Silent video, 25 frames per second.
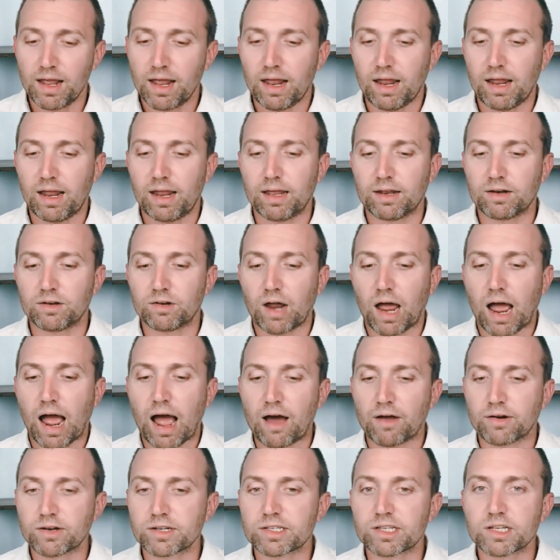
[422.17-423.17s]
And
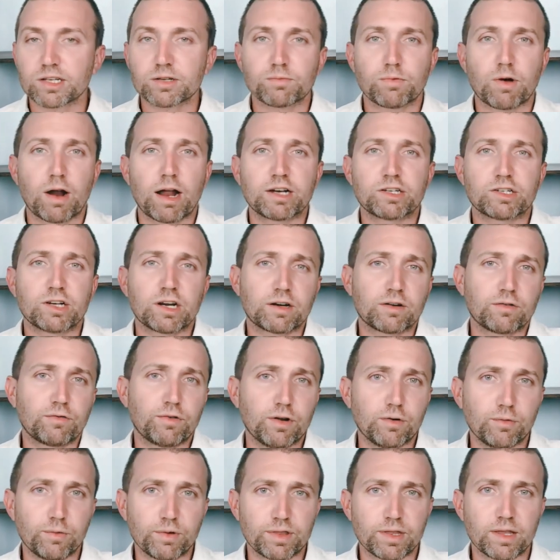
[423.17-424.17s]
how does this project
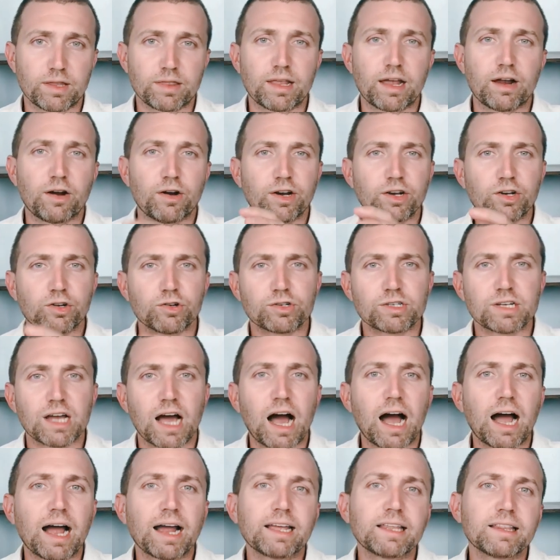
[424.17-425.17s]
fit within there? And you're
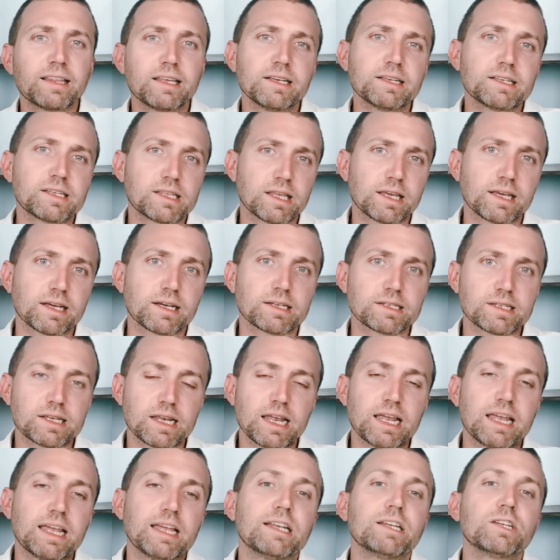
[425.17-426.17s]
tying these things
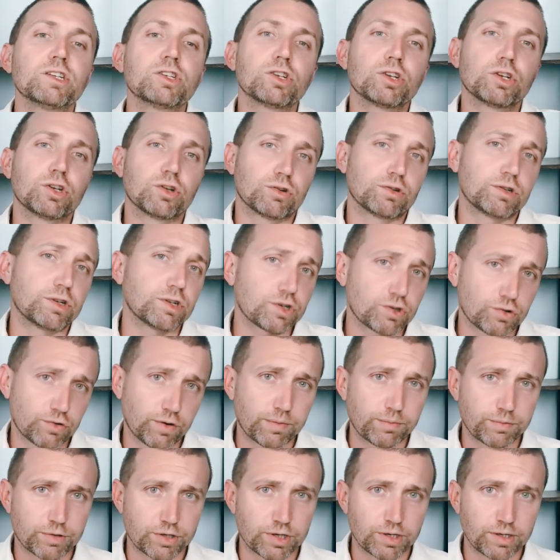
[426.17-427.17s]
into your
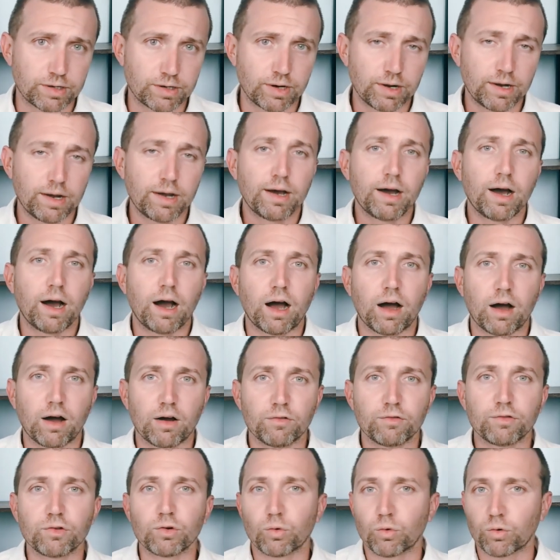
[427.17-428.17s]
description
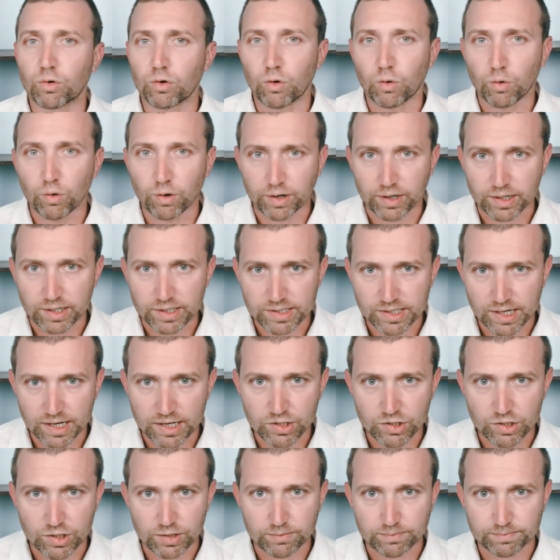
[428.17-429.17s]
of your
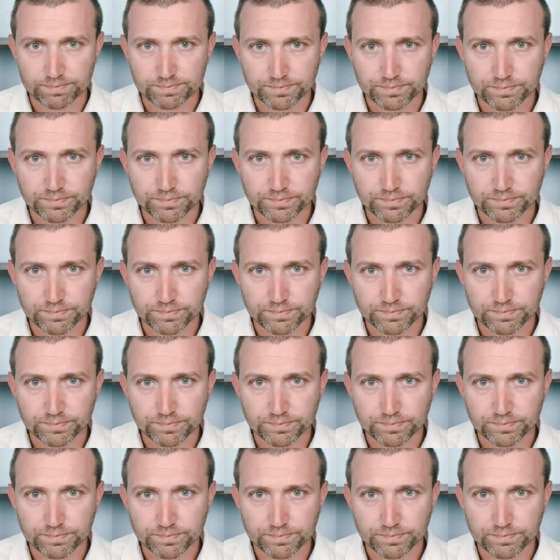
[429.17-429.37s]
organization.